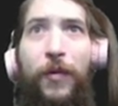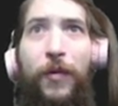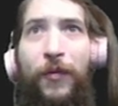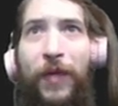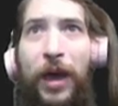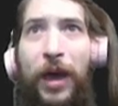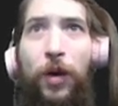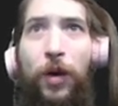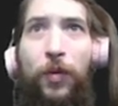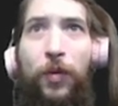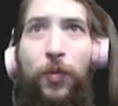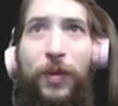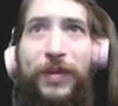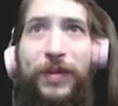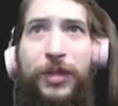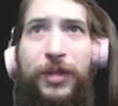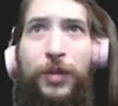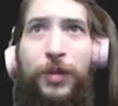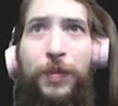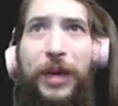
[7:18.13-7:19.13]
found with
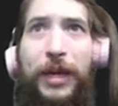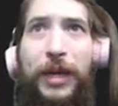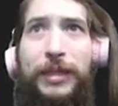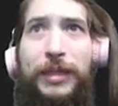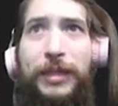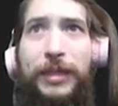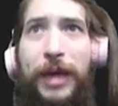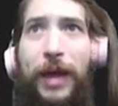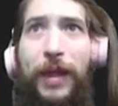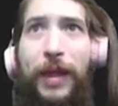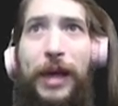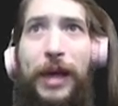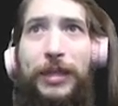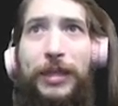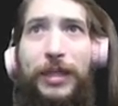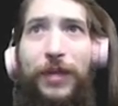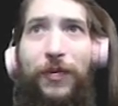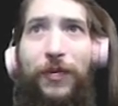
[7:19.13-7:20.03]
2 men in Tallahassee,